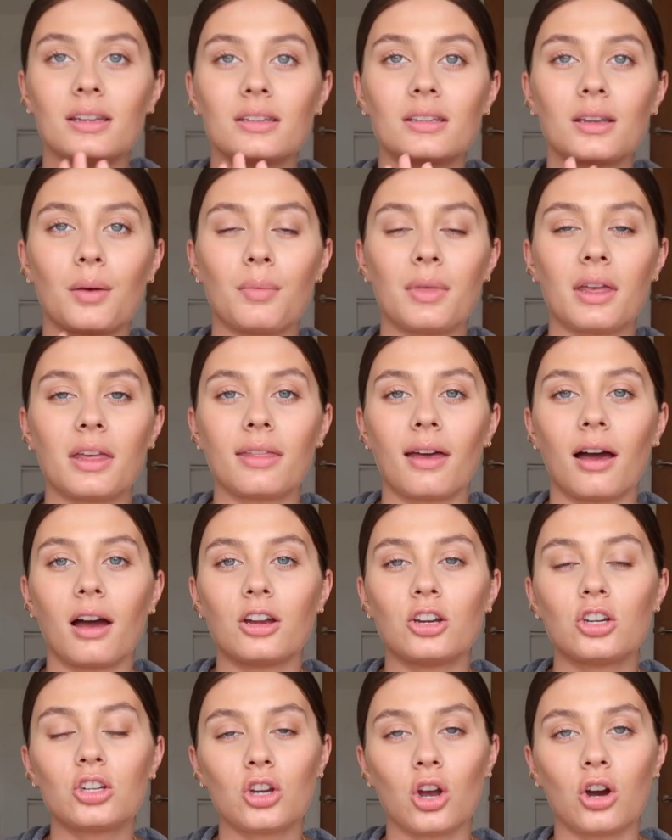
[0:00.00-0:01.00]
something that
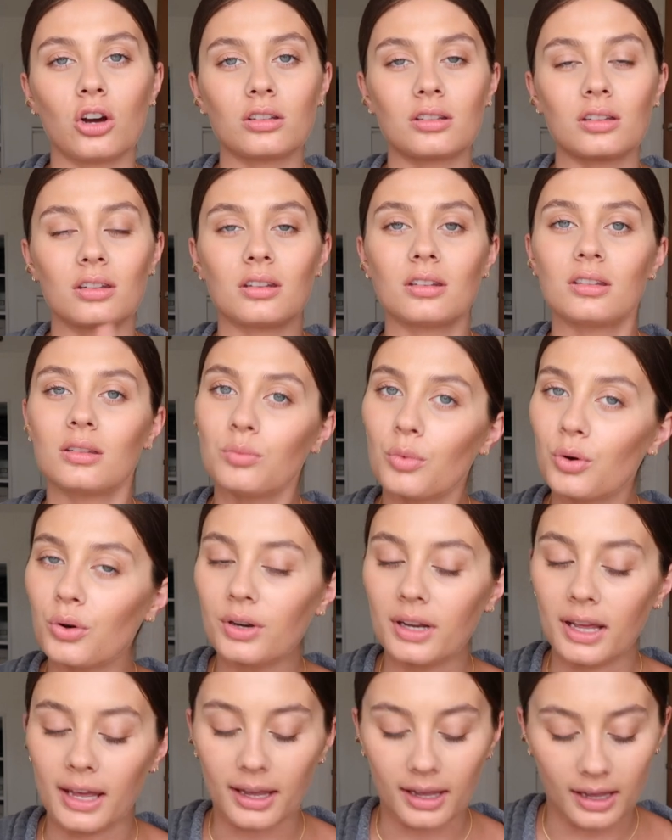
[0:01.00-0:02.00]
I shot this
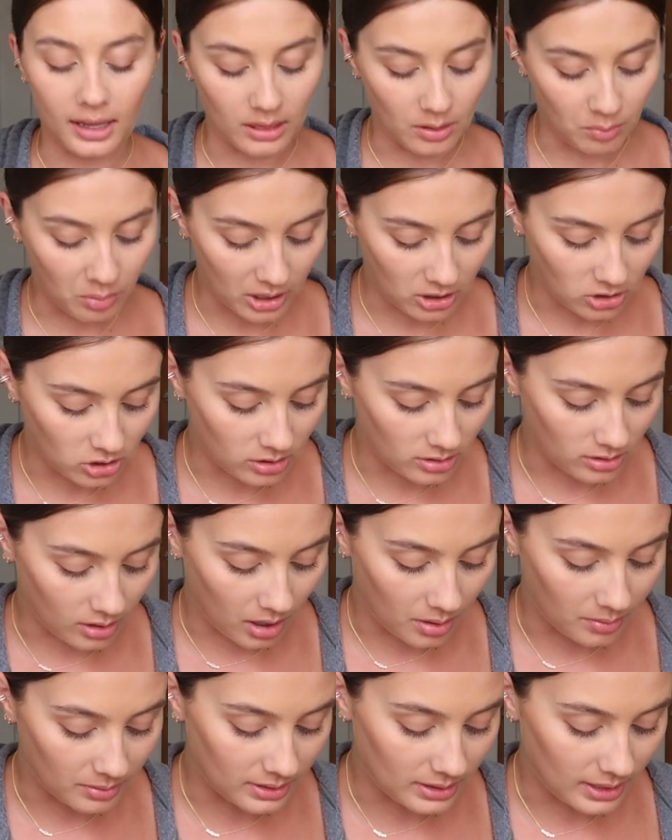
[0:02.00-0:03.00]
morning in the pictures that
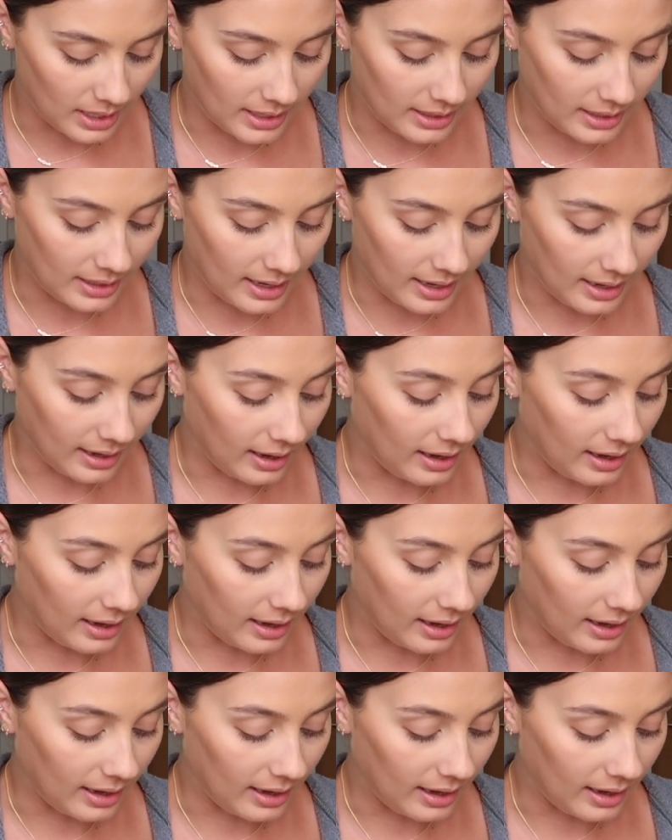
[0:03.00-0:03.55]
I was taking,